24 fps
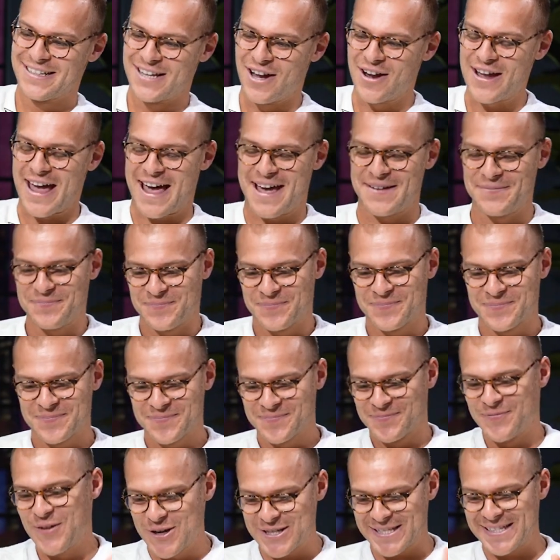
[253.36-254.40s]
Okay,
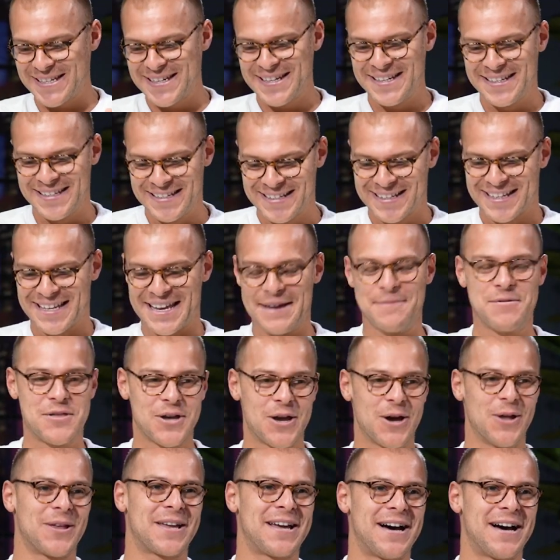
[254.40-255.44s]
firstly, give the girl a